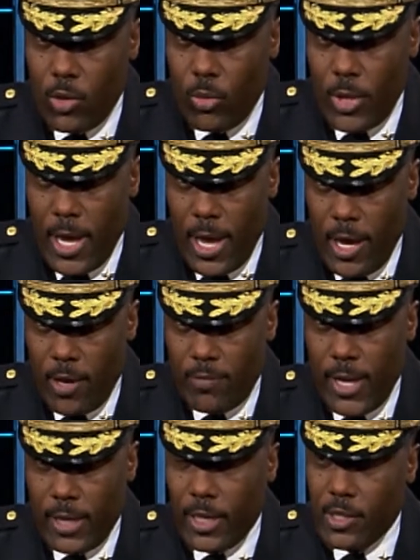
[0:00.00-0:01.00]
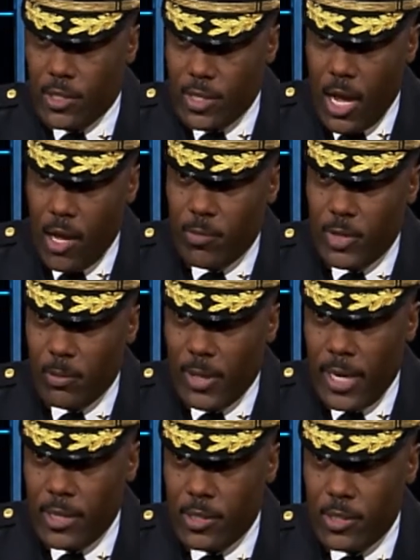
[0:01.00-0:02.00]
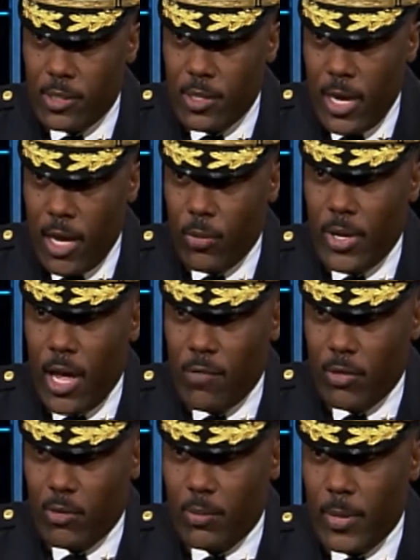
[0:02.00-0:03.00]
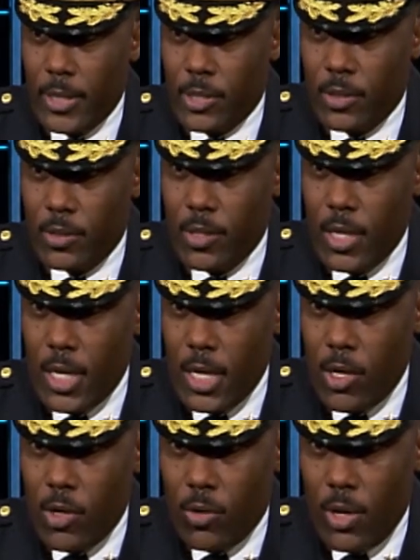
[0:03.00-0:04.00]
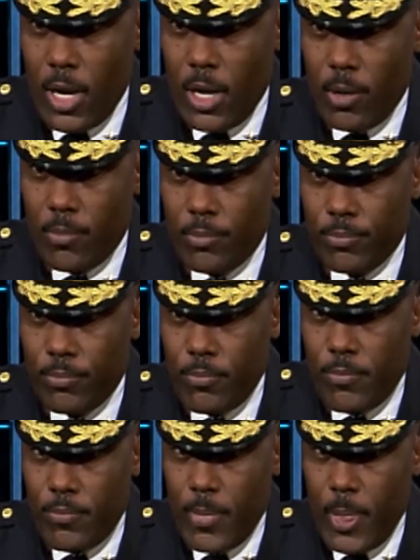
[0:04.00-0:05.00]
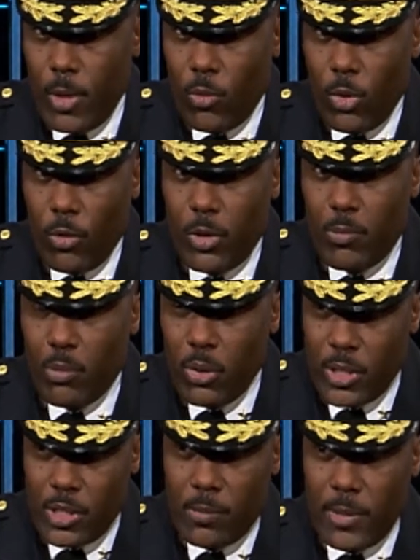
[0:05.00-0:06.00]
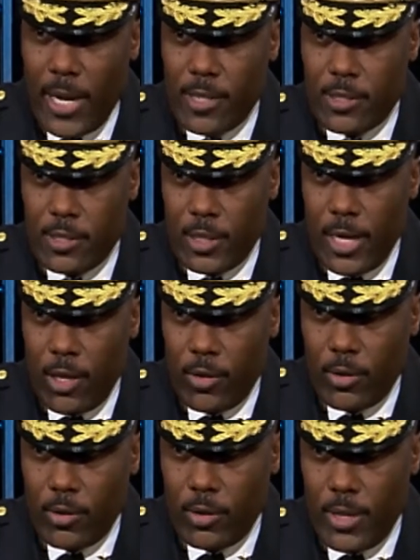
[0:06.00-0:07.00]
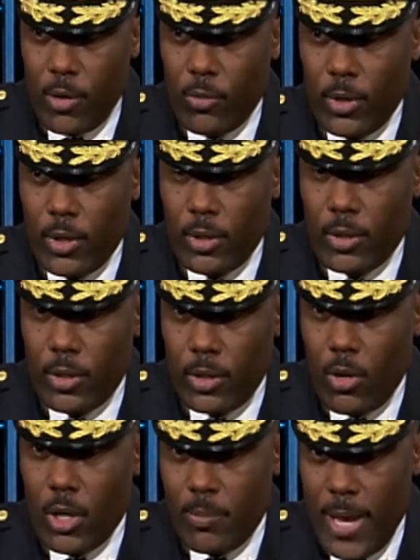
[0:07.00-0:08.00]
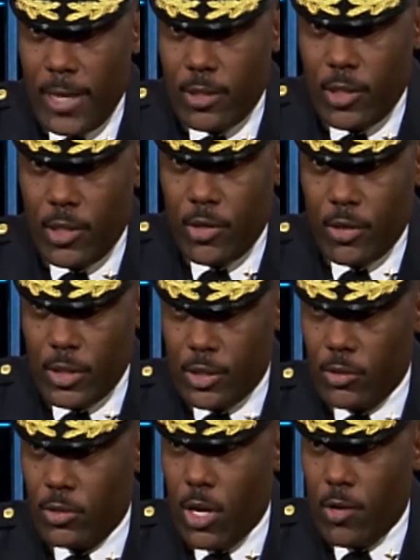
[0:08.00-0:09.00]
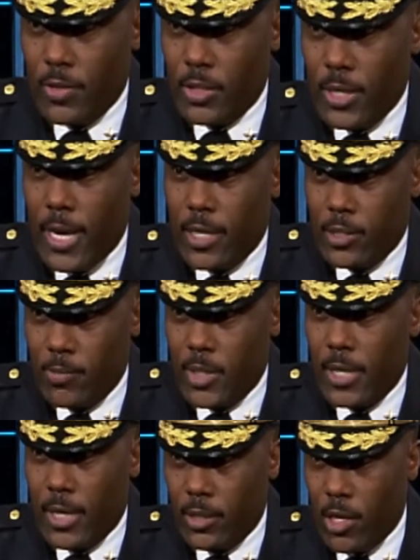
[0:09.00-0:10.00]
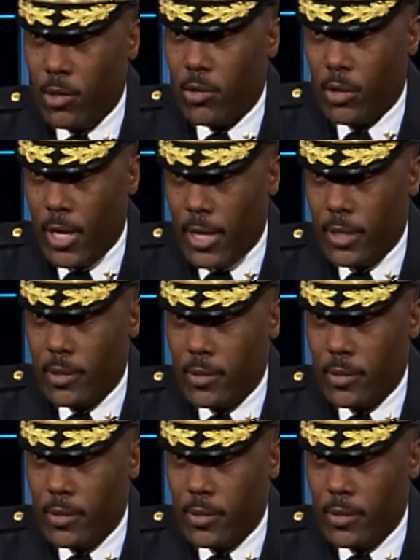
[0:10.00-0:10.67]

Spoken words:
we have that can solve some cases, and we have information where we put some cases together that we're going back to the Attorney General's office to ask them to take another look at.